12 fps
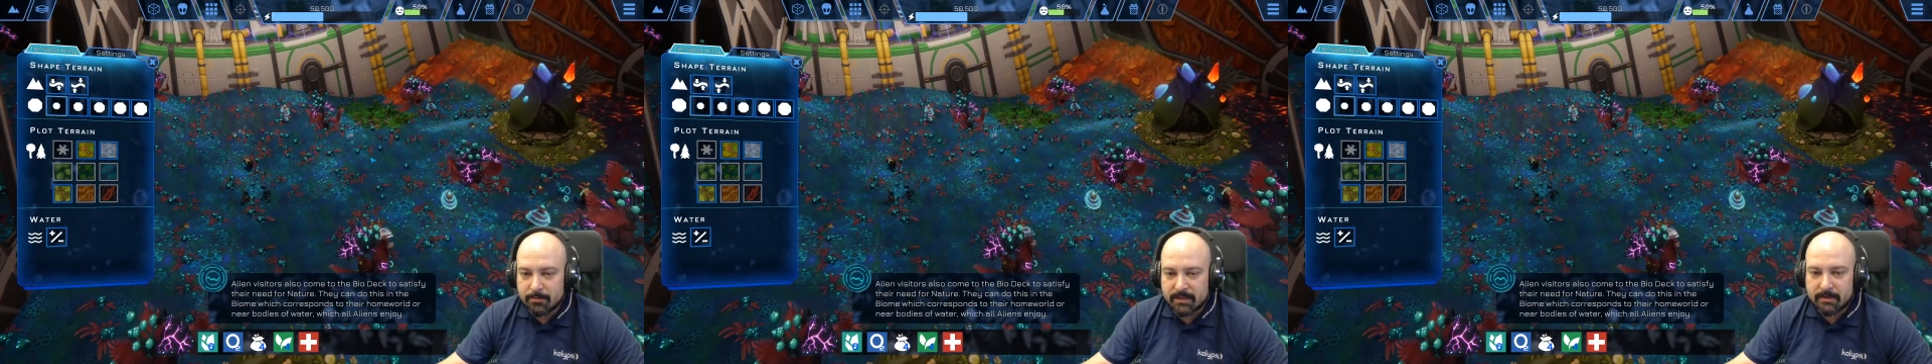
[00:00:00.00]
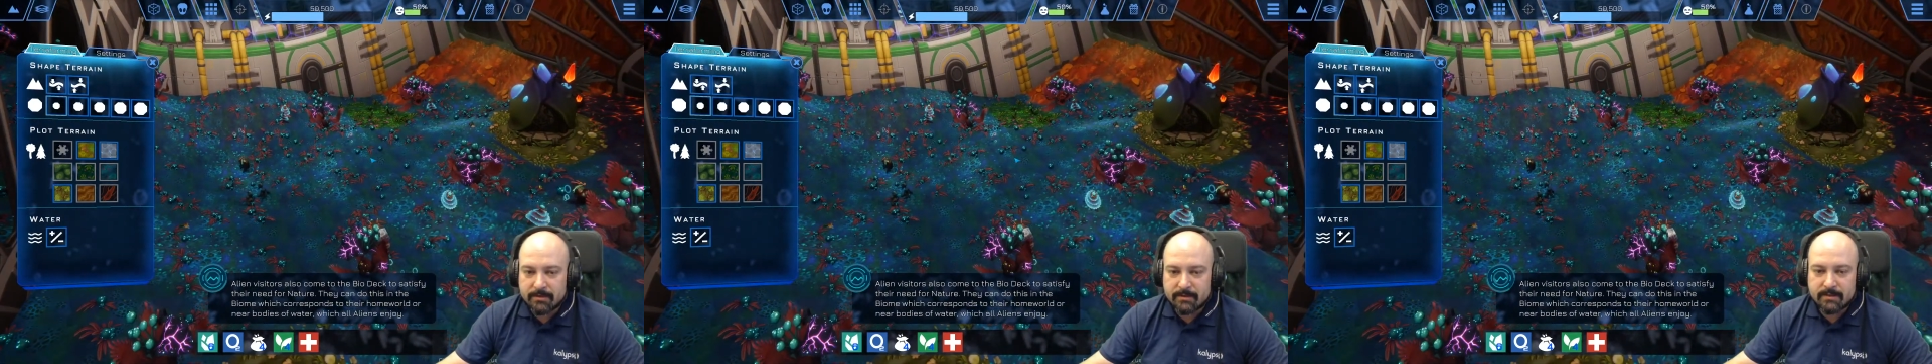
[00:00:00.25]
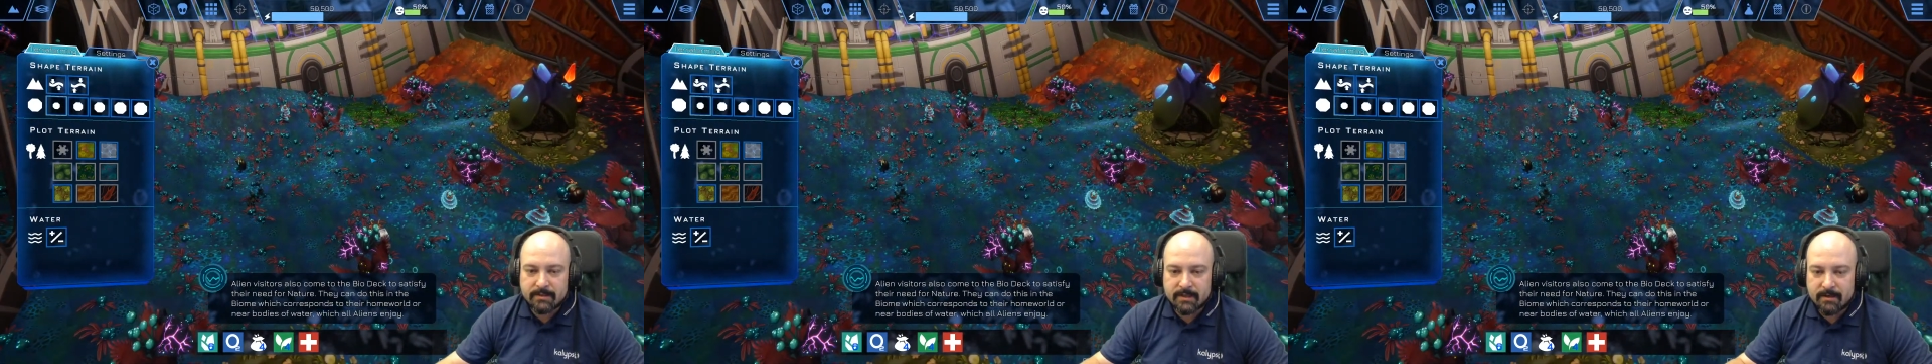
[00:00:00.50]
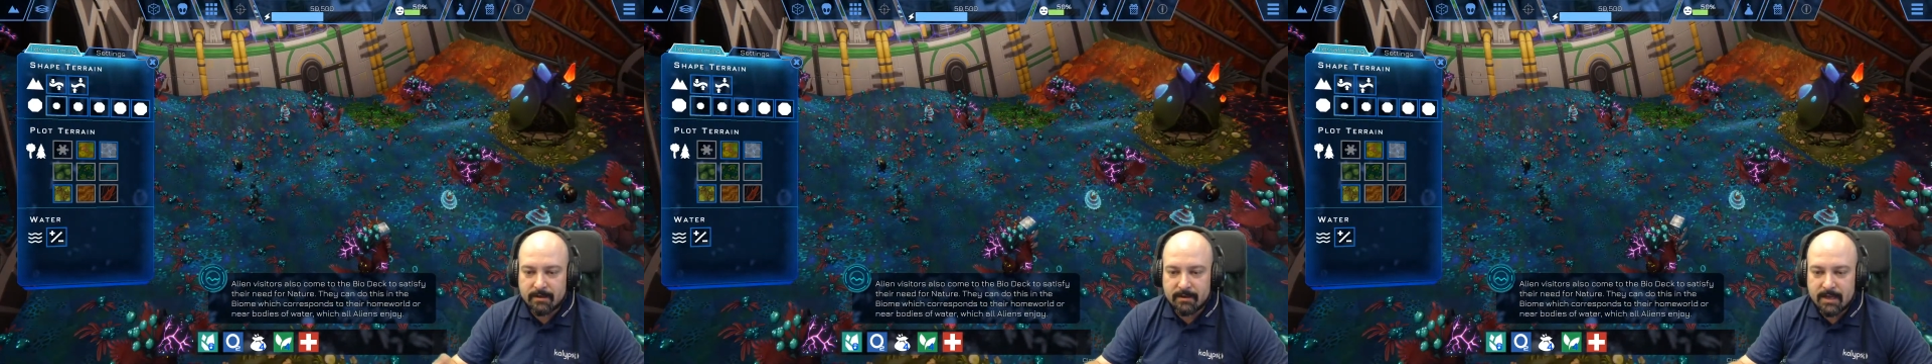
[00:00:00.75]
because
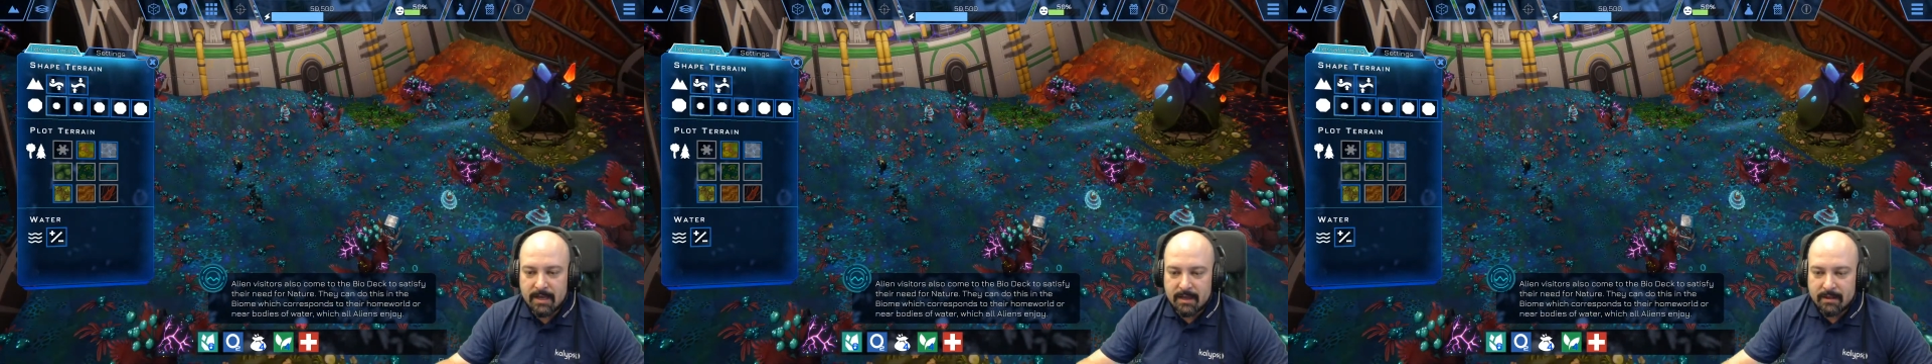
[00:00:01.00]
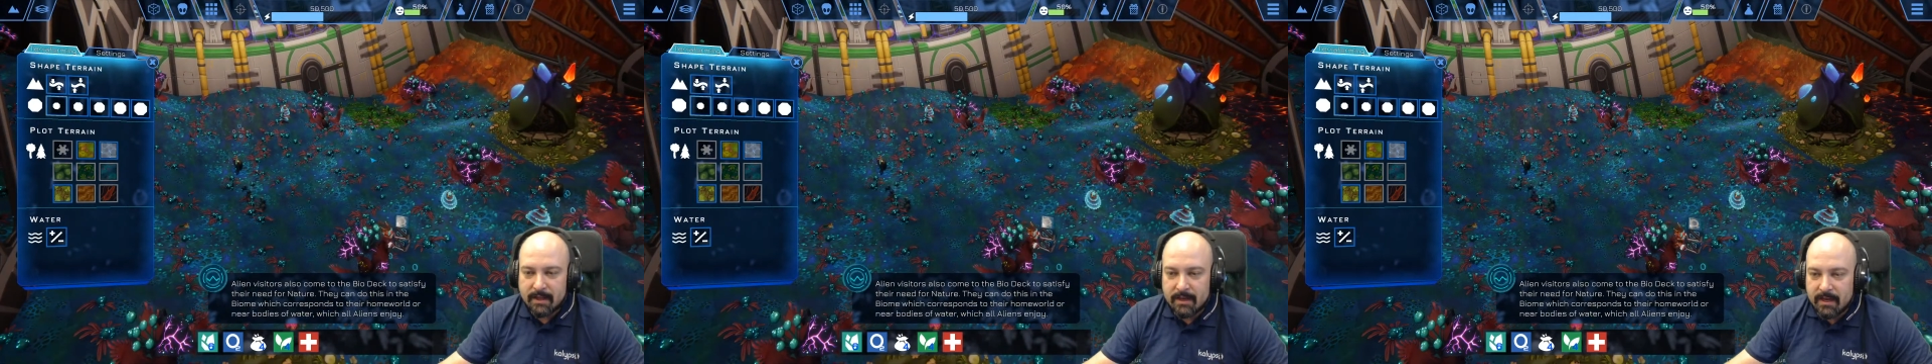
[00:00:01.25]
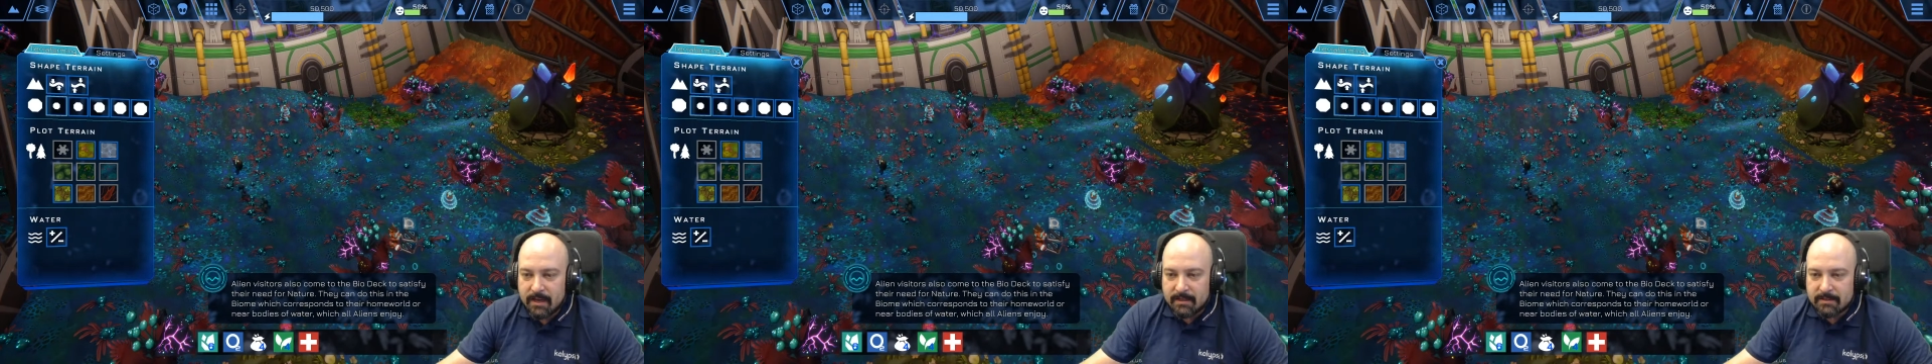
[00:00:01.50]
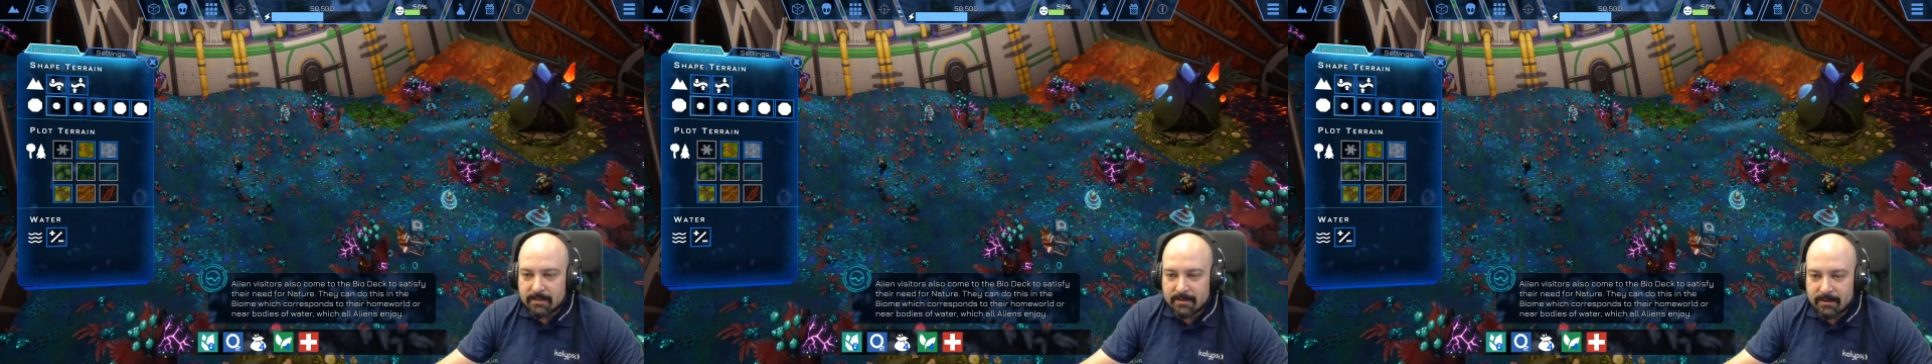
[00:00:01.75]
they need